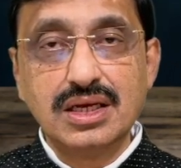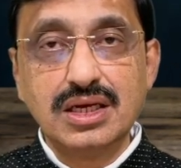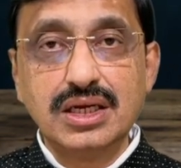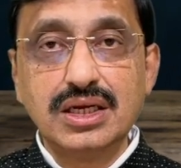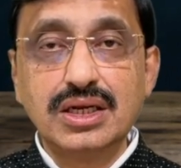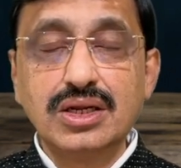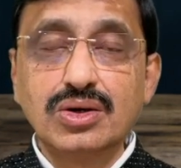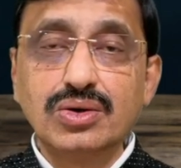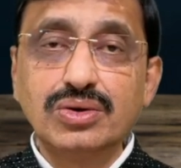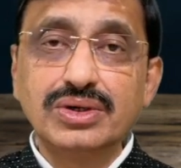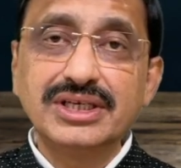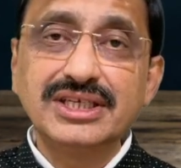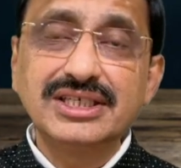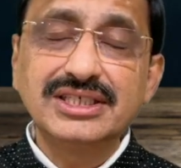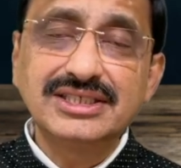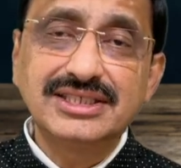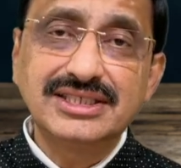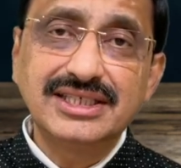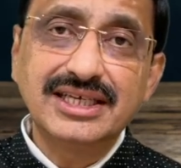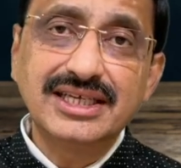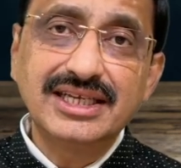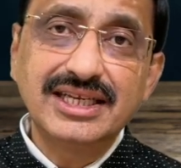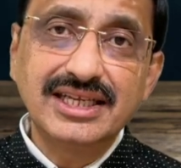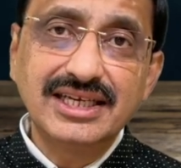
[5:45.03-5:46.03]
Now, is
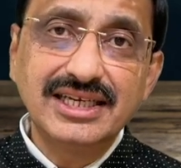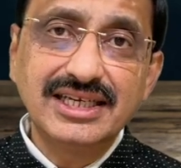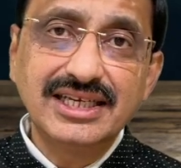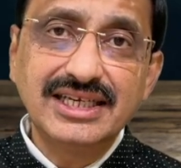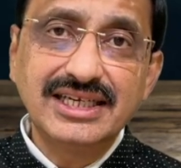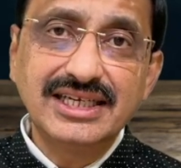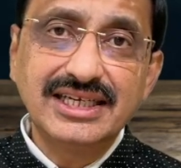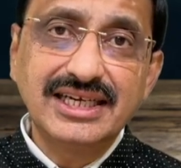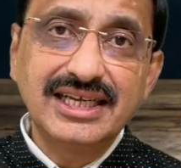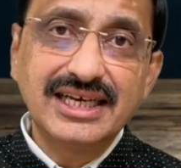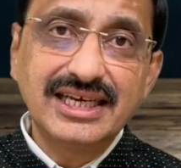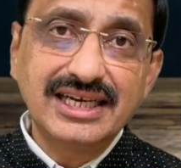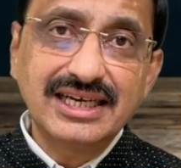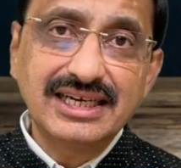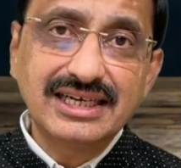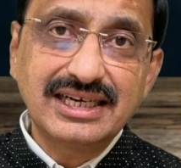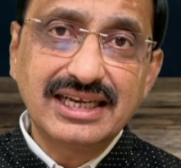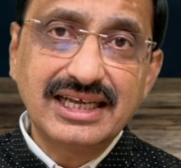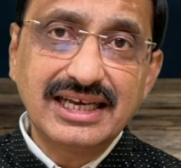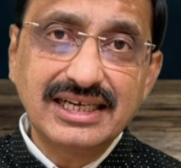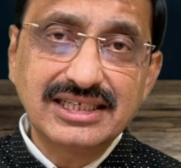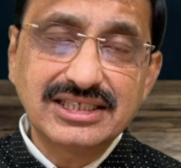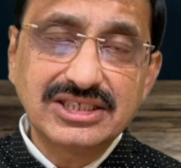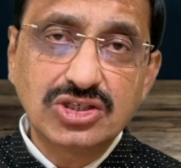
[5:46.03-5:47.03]
there any indirect
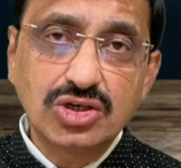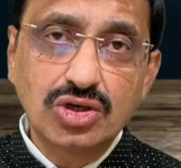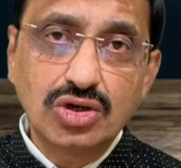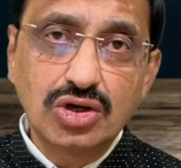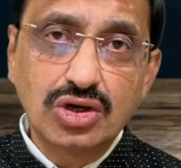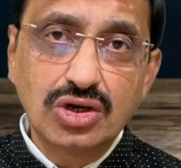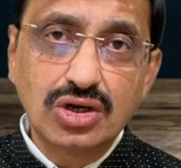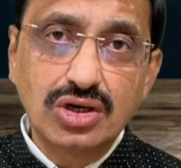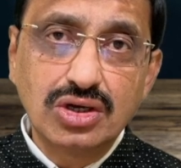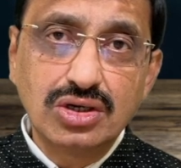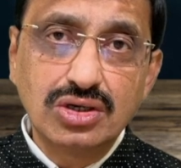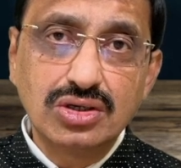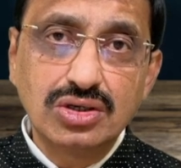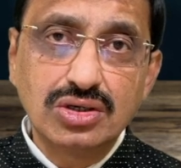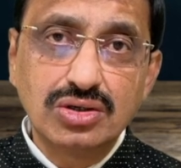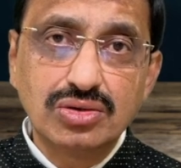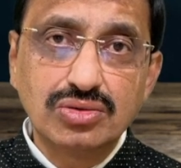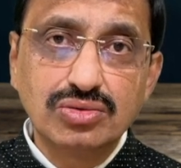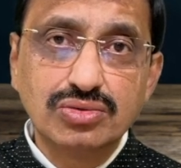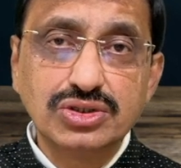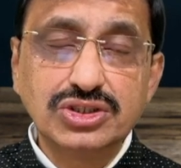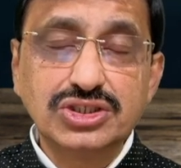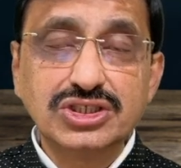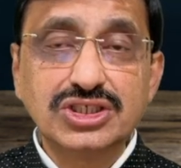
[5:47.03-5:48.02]
tax law
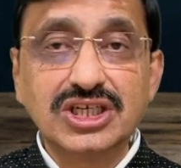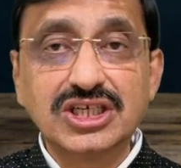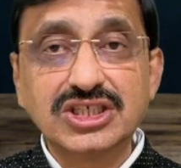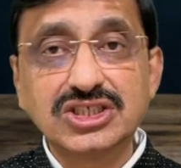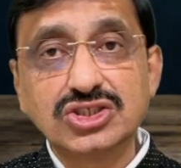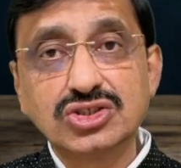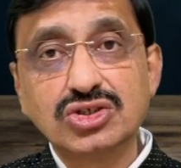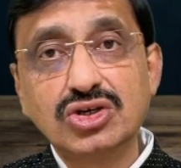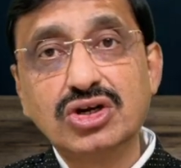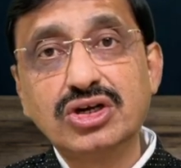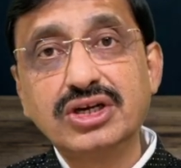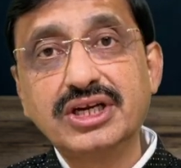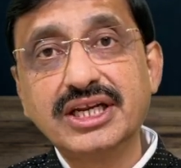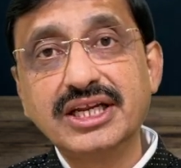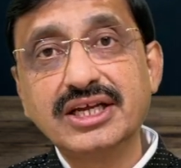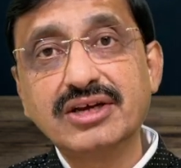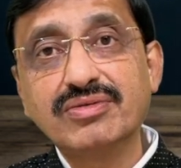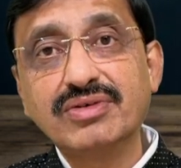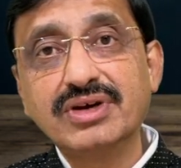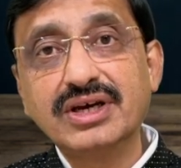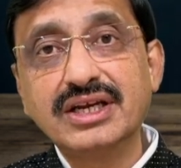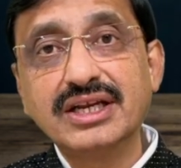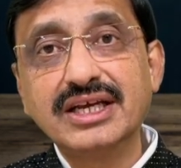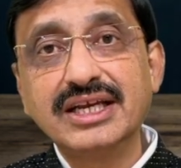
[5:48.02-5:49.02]
which does not
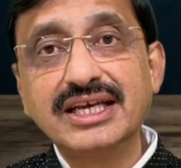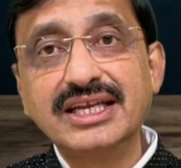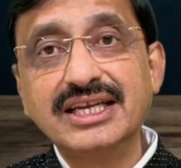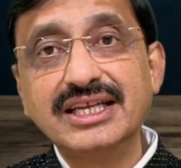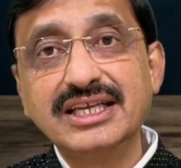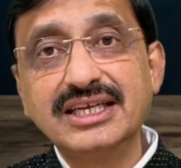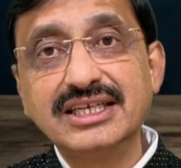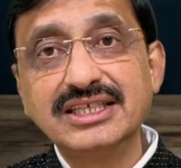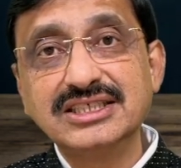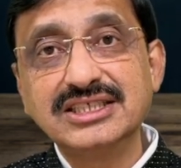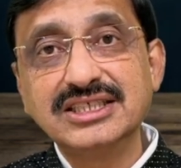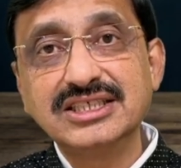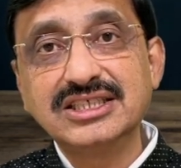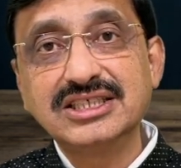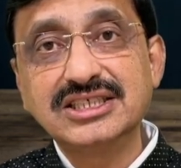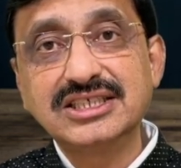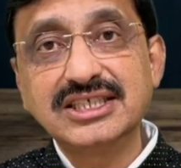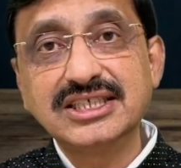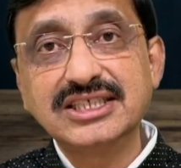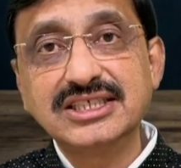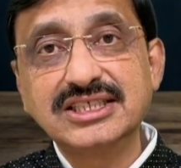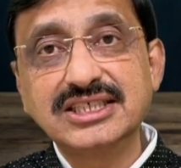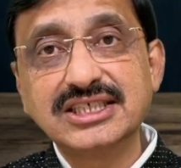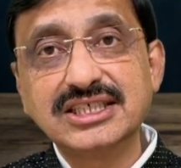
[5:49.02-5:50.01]
require any
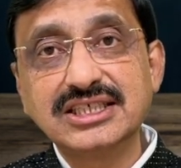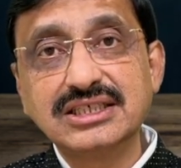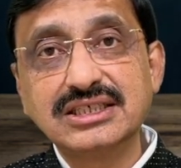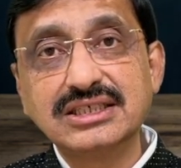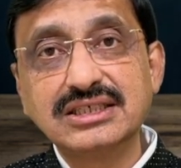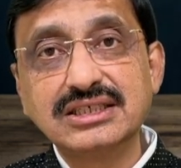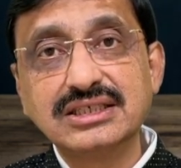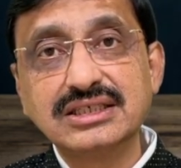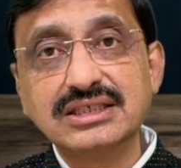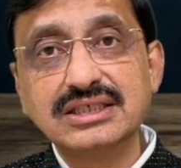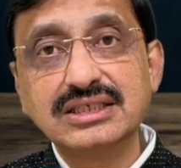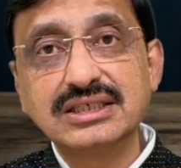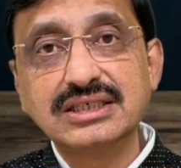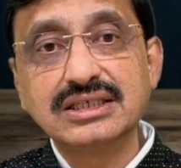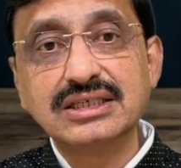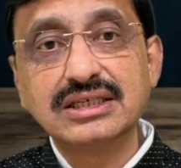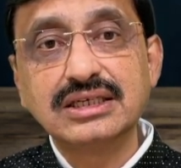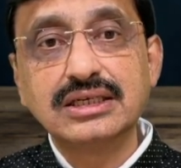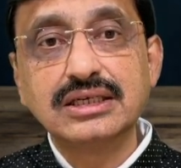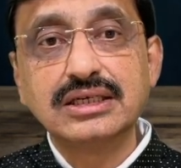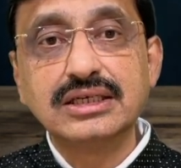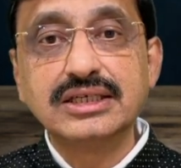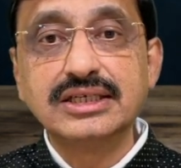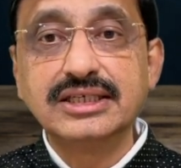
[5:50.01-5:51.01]
registration?
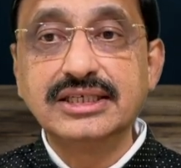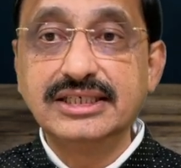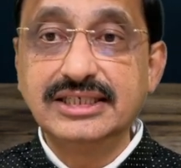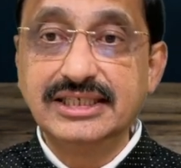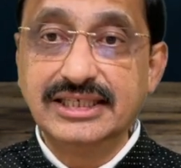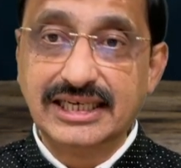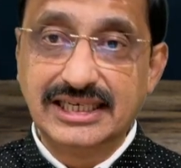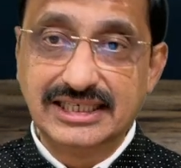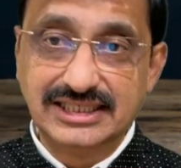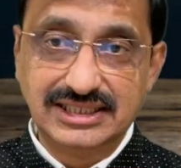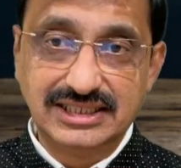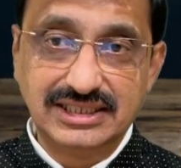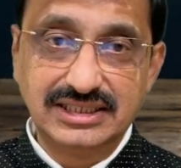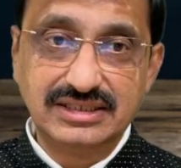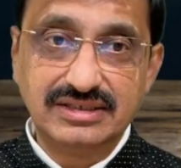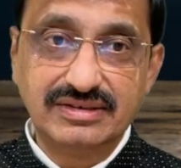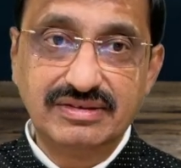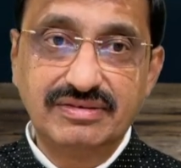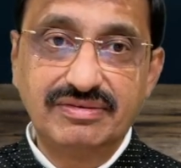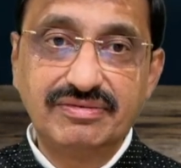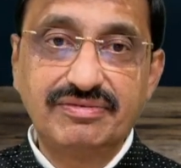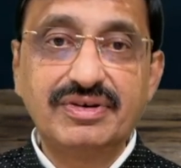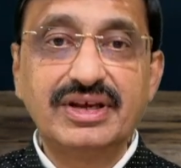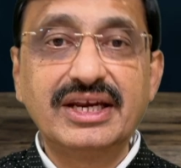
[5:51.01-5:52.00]
Yes.
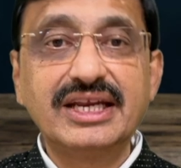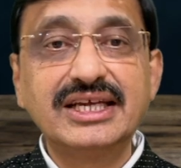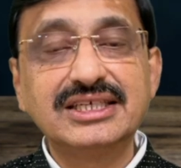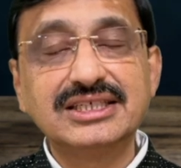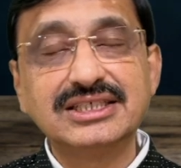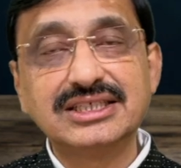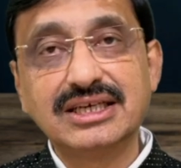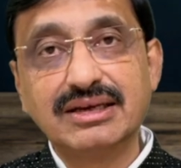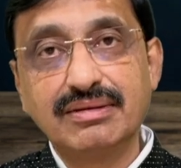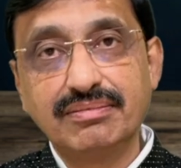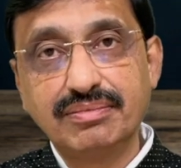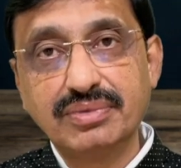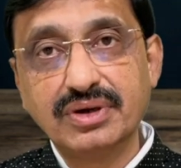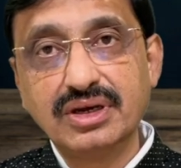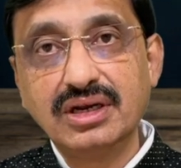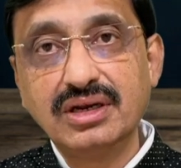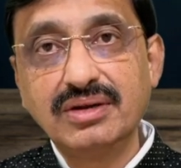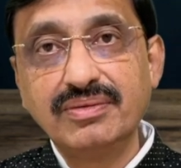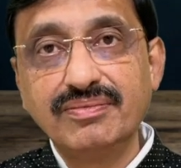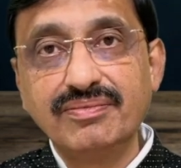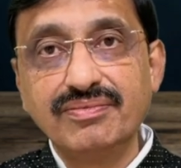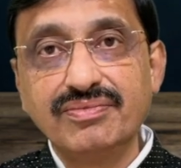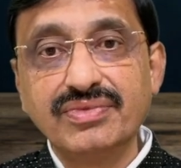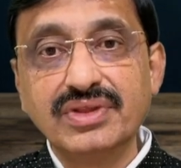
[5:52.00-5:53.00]
For example,
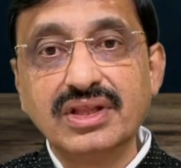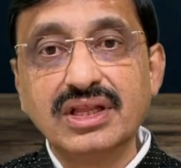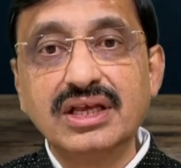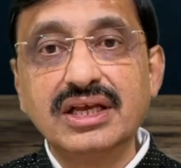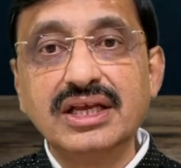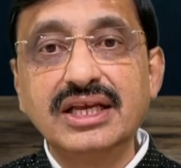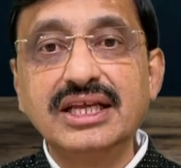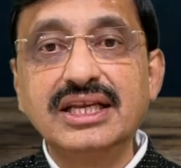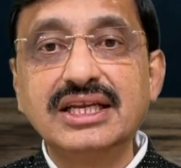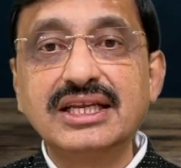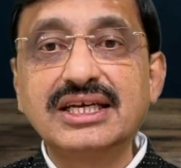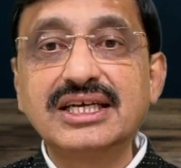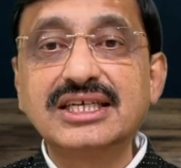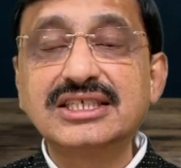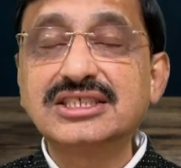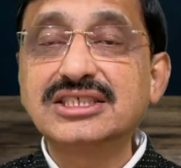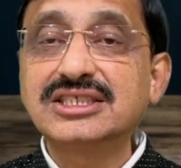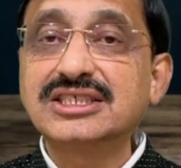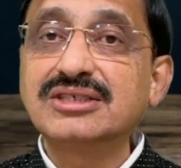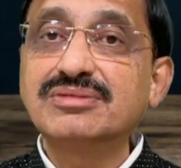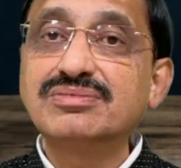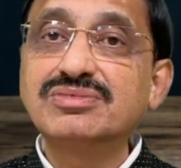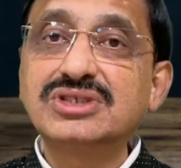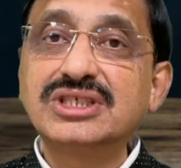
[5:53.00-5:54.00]
in
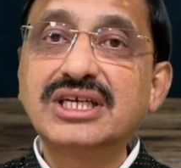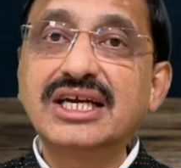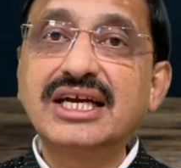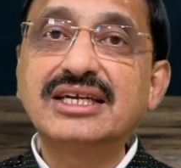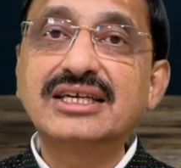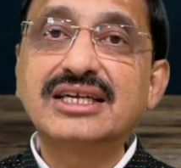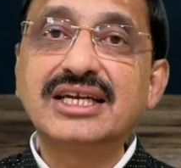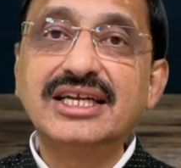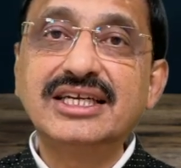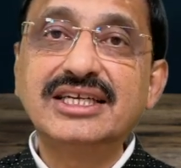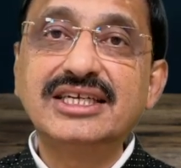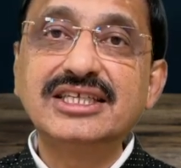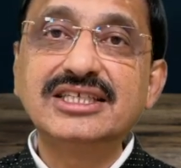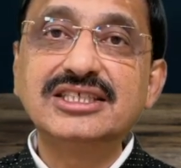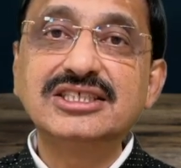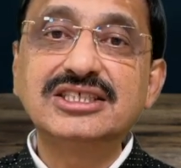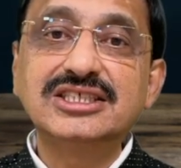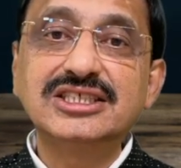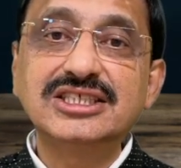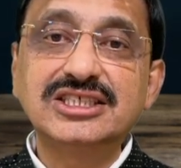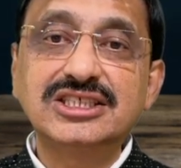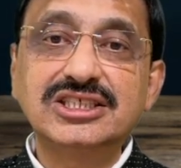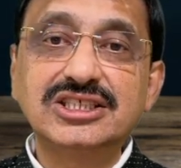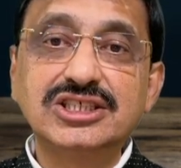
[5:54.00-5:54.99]
Customs Act
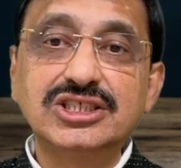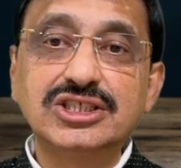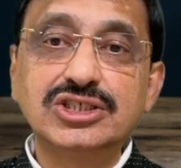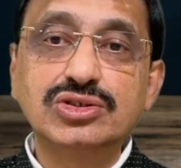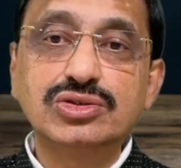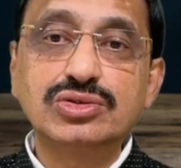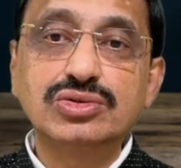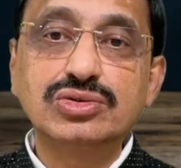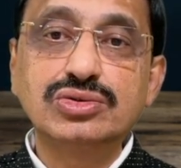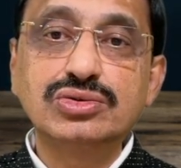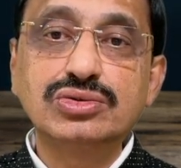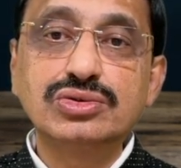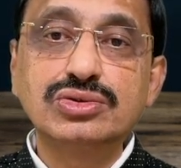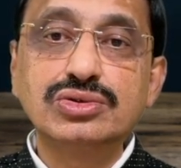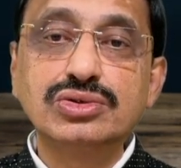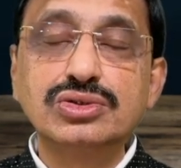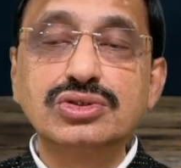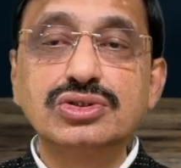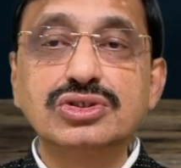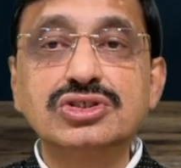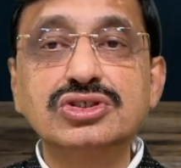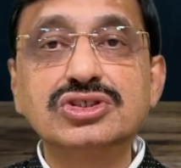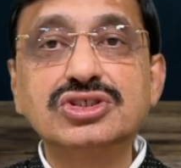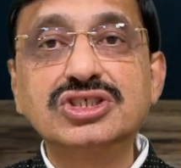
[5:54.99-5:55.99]
1962,
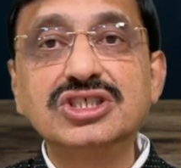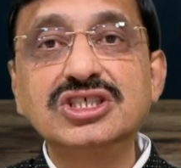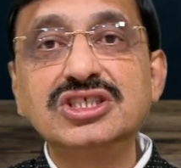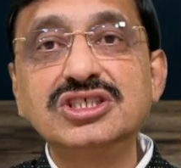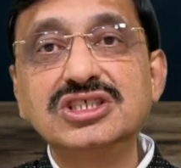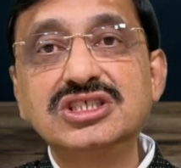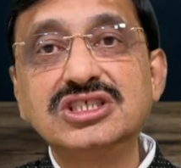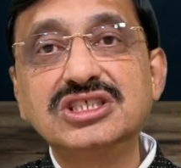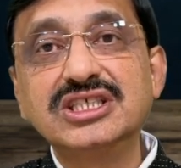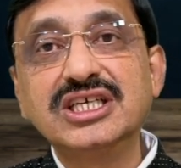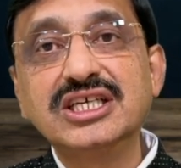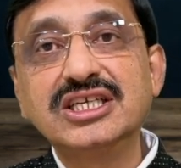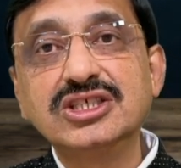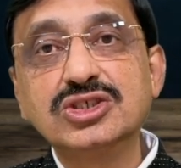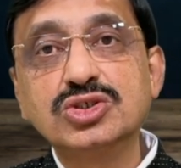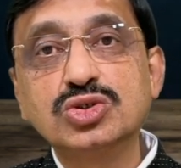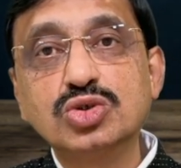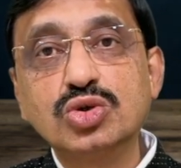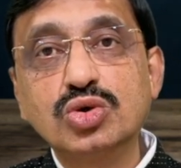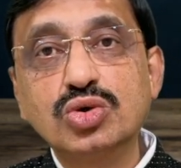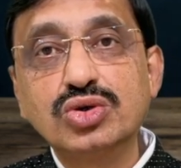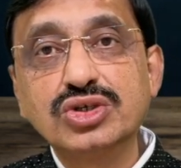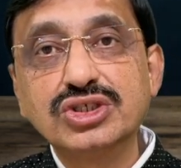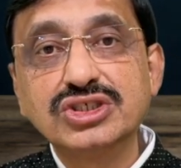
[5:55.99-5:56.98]
since there is
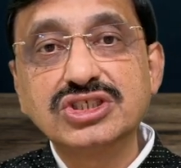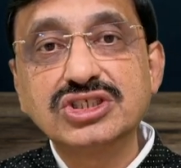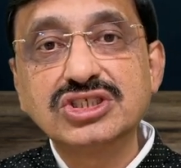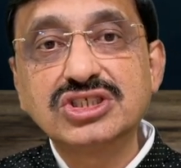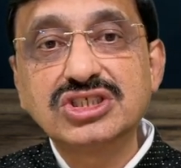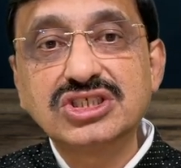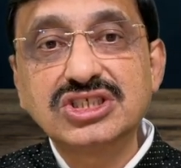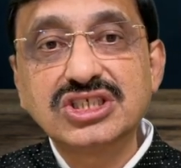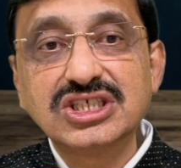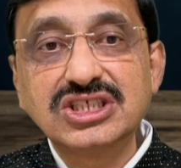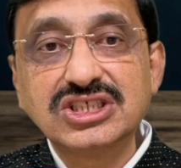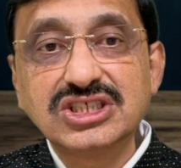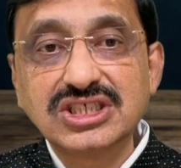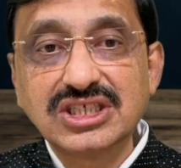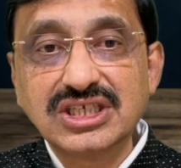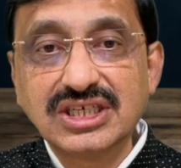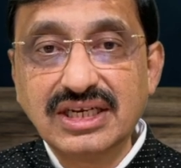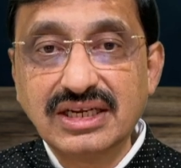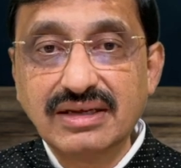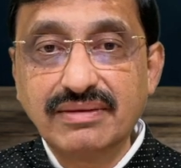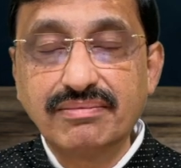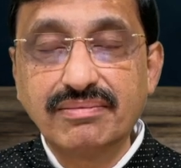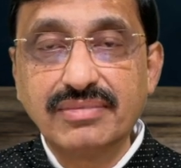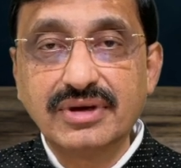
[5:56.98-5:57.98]
no registration
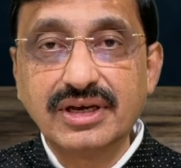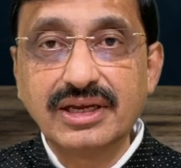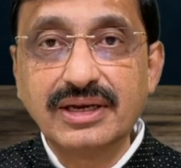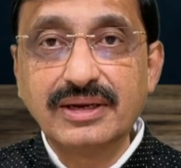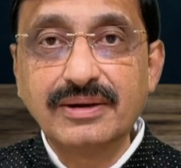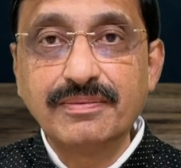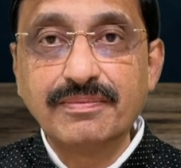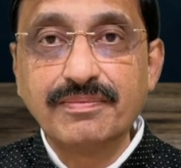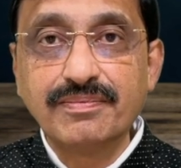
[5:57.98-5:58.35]
number,